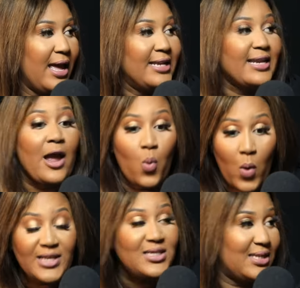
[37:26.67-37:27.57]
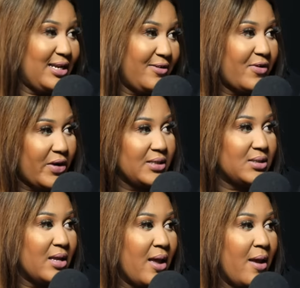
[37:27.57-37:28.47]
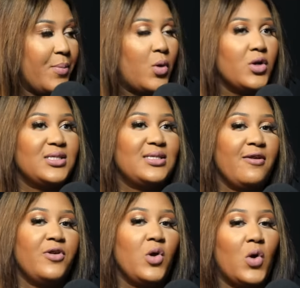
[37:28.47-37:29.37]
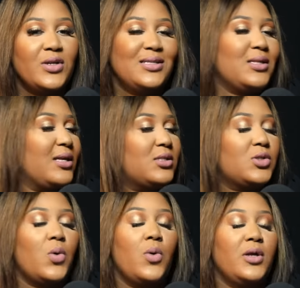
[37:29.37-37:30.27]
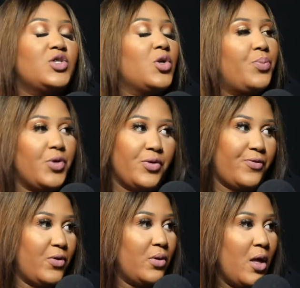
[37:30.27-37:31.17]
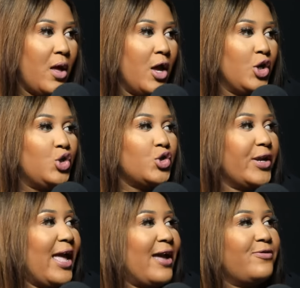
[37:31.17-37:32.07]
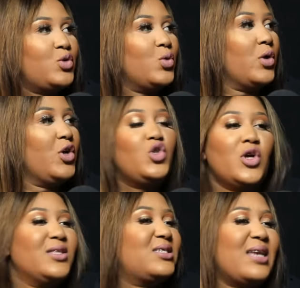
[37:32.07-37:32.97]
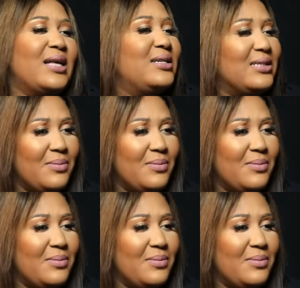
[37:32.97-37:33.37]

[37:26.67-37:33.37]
And I want deliverance. Because saving God is it's so beautiful. You don't have to, you don't struggle,